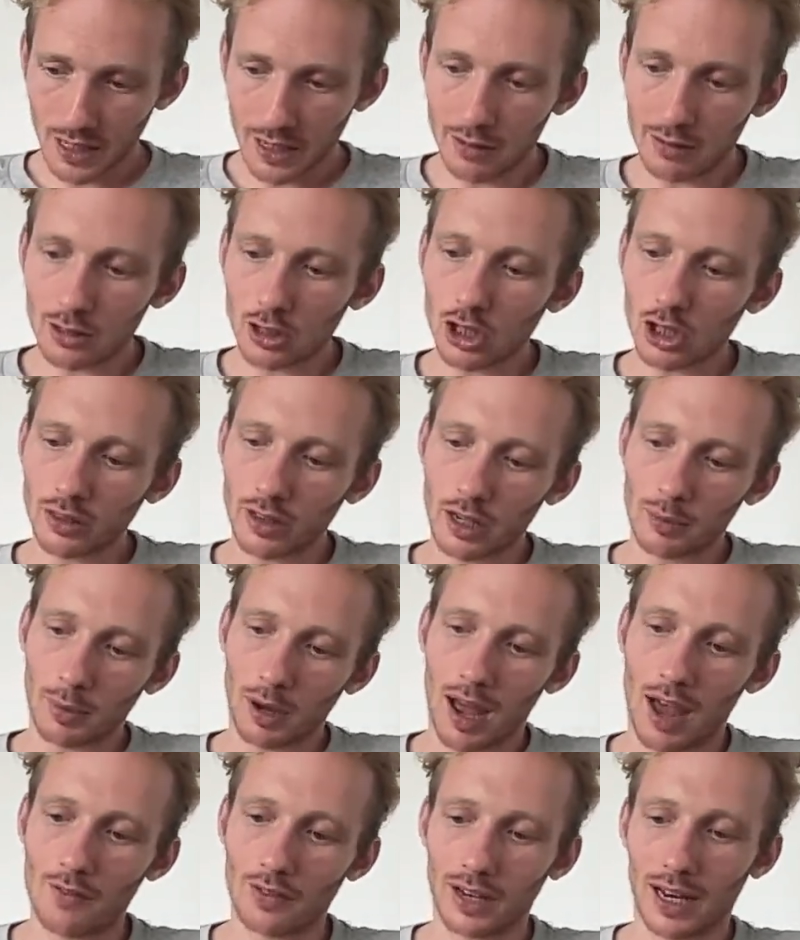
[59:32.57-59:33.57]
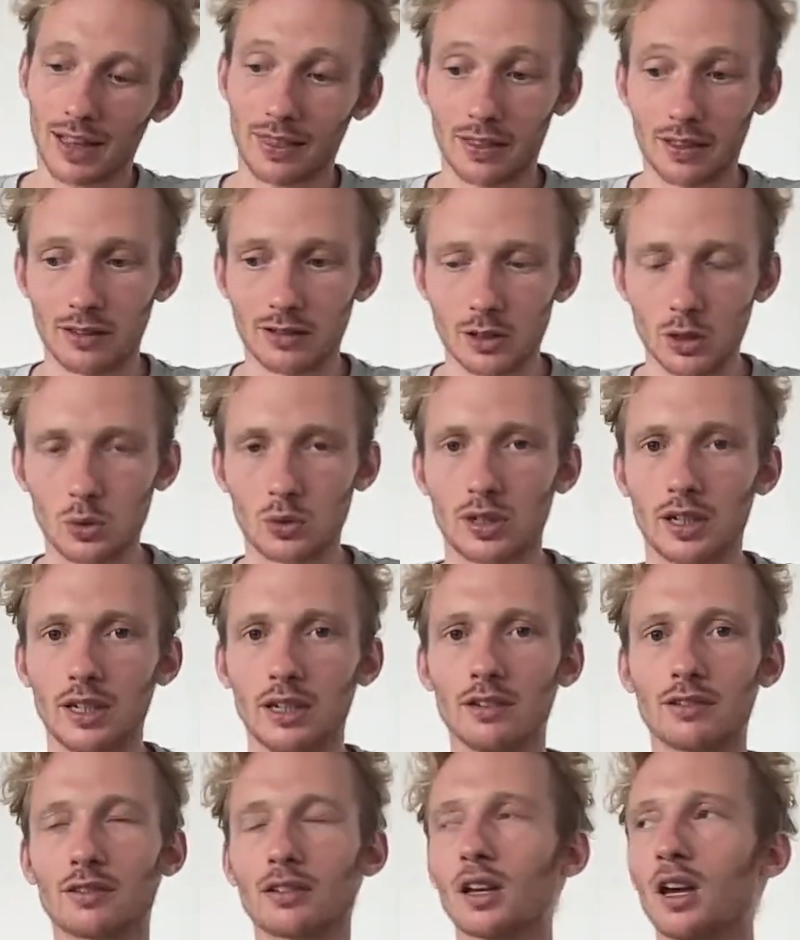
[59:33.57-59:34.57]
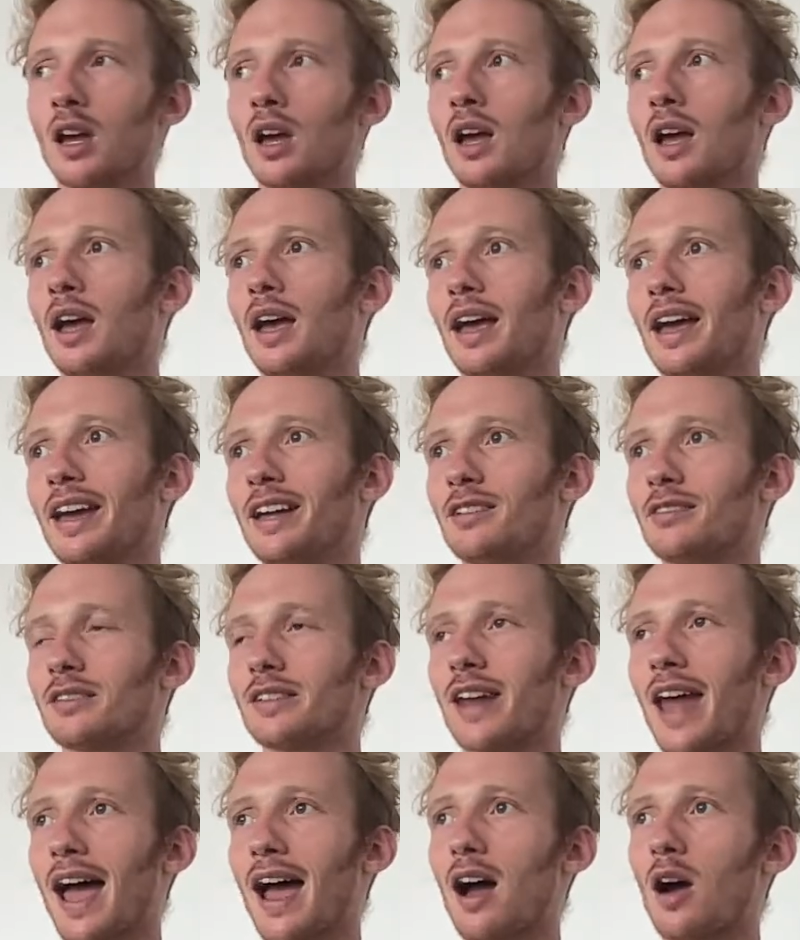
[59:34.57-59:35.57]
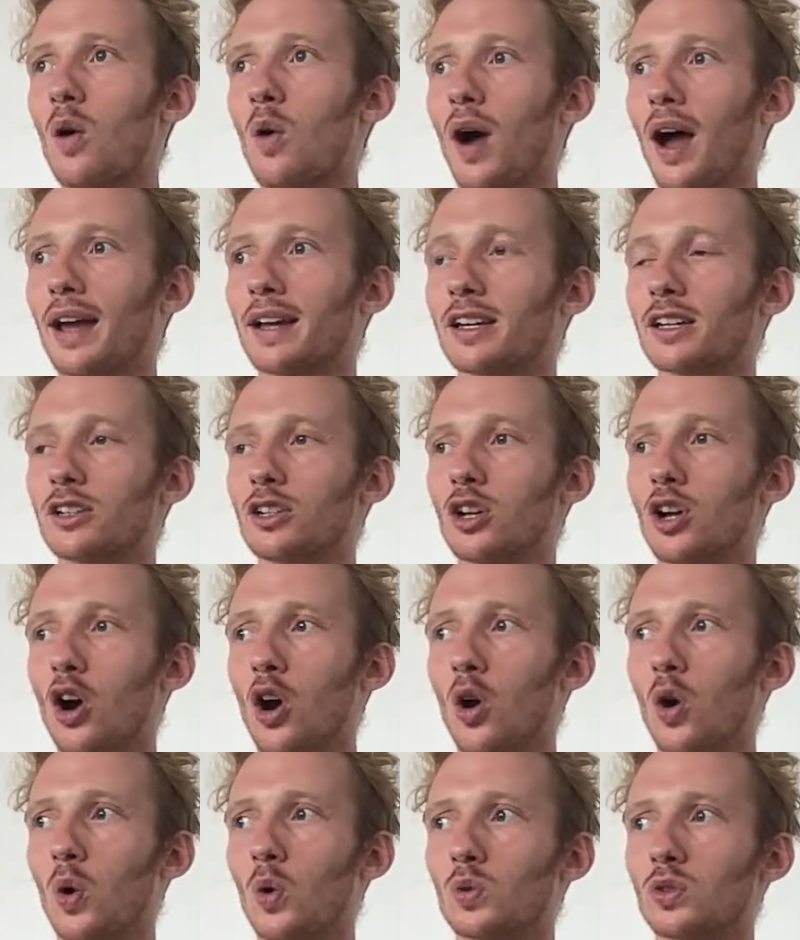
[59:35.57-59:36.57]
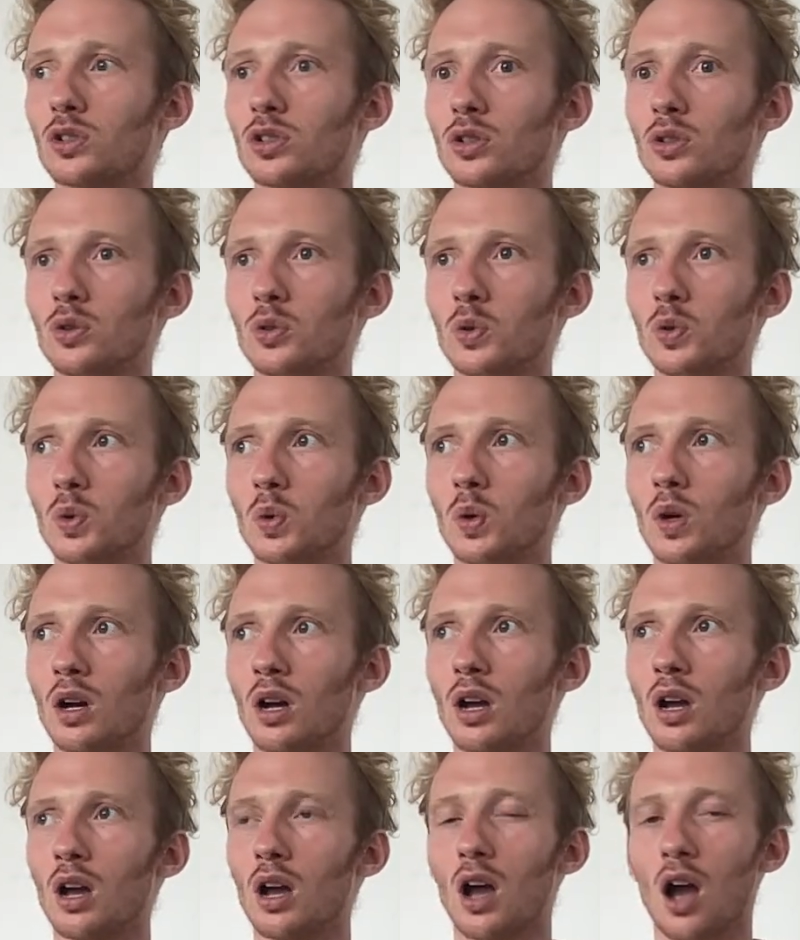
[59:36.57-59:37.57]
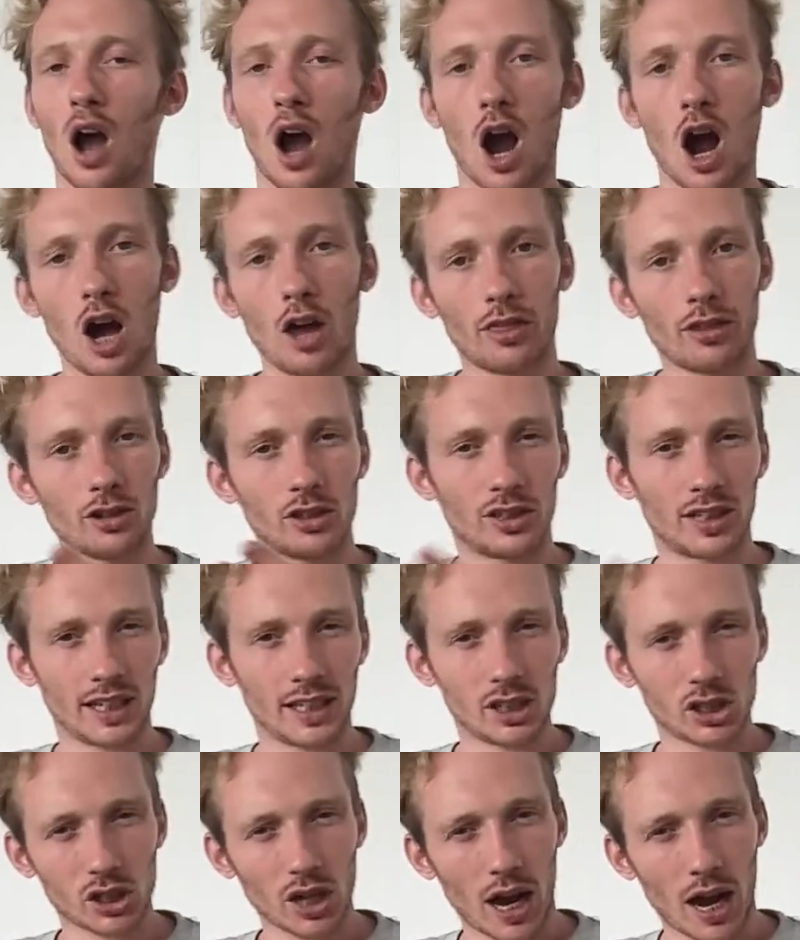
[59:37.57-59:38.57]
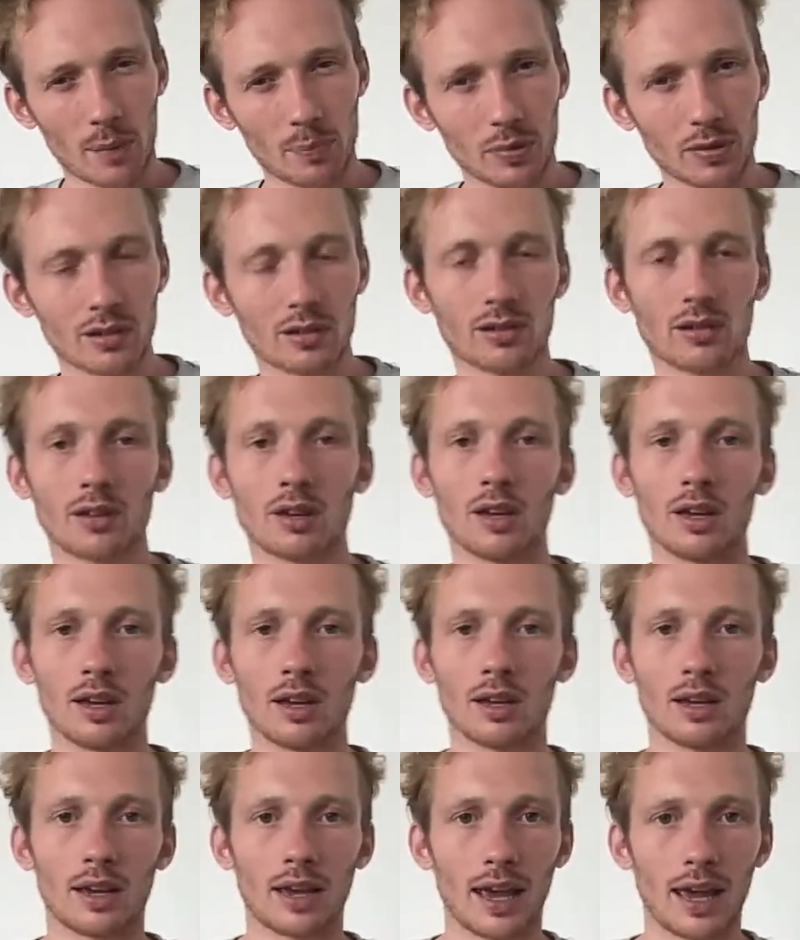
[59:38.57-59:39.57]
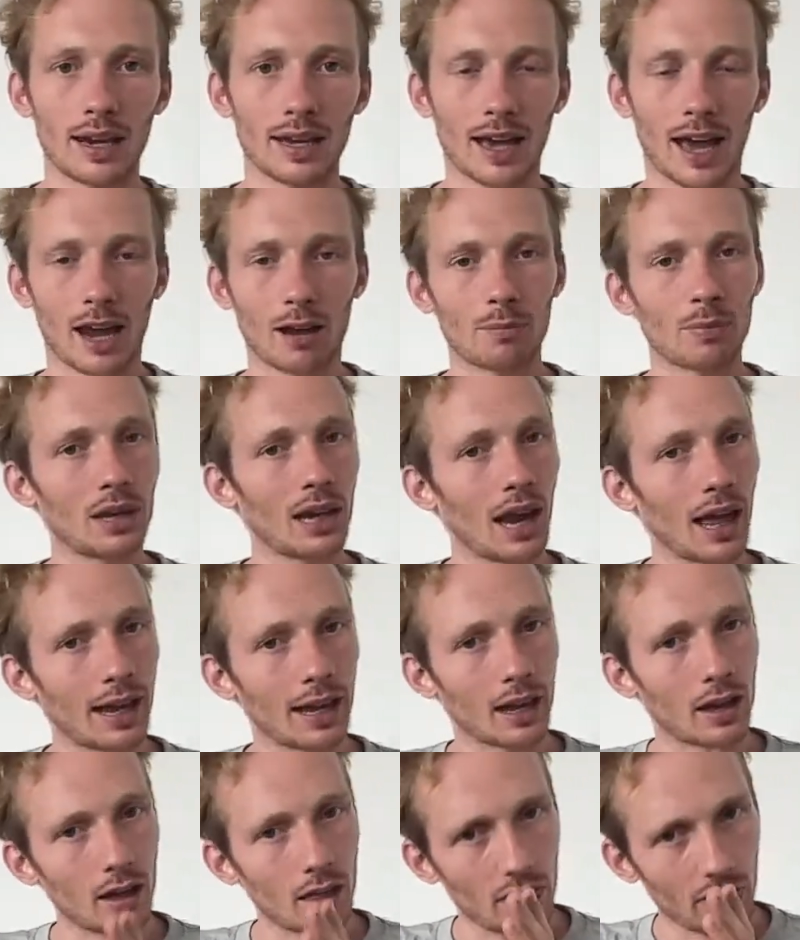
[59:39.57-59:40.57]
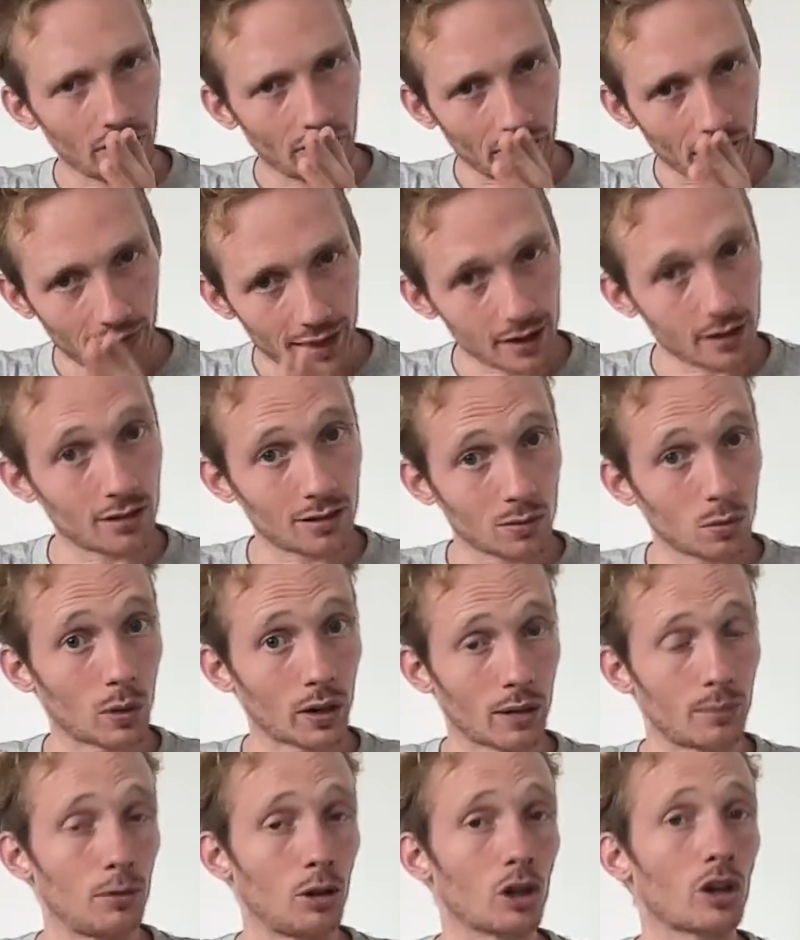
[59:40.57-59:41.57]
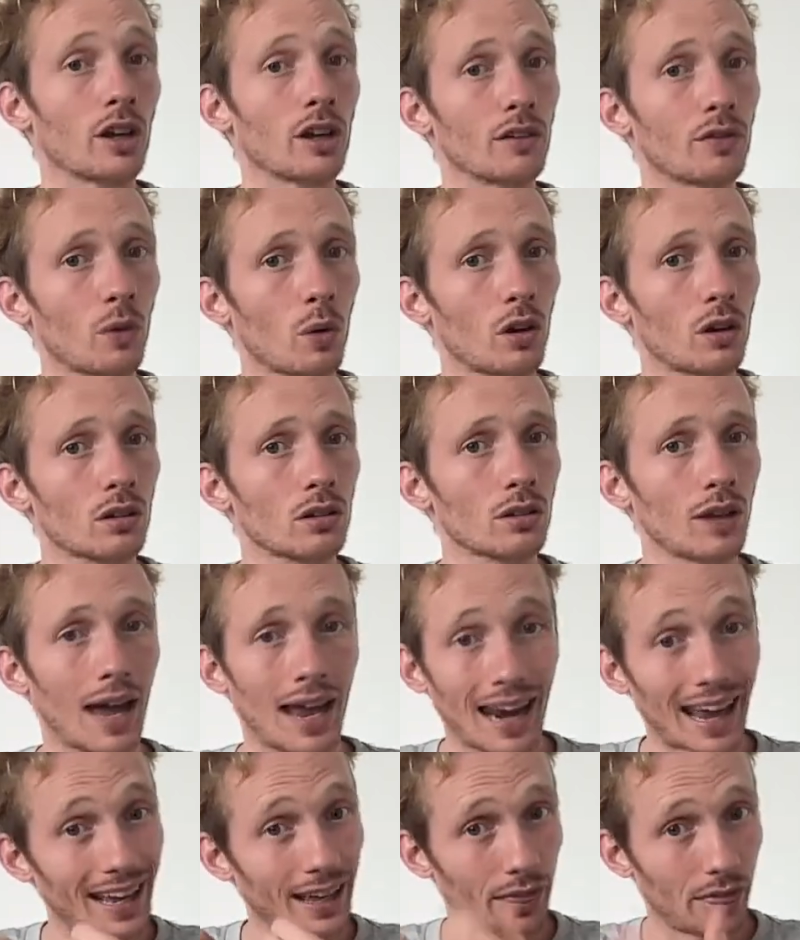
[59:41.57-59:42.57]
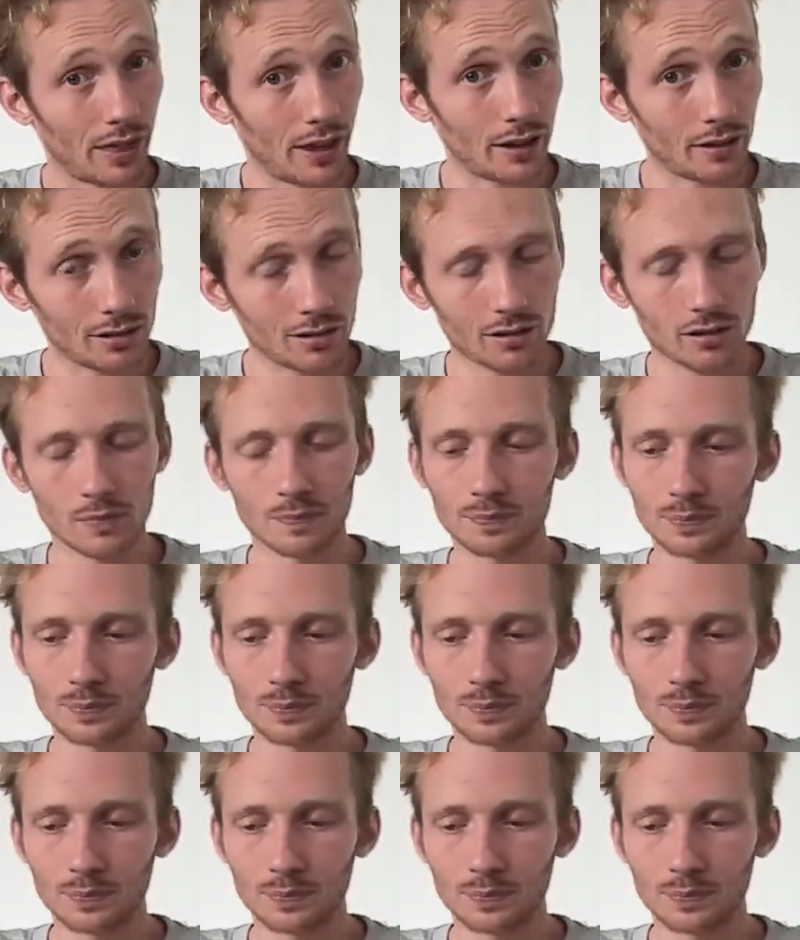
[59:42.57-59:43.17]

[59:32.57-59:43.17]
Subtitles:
the good thing about having like these 2 teas is now I can go to other tea shops and kind of be like, this is what I'm looking for. I like this.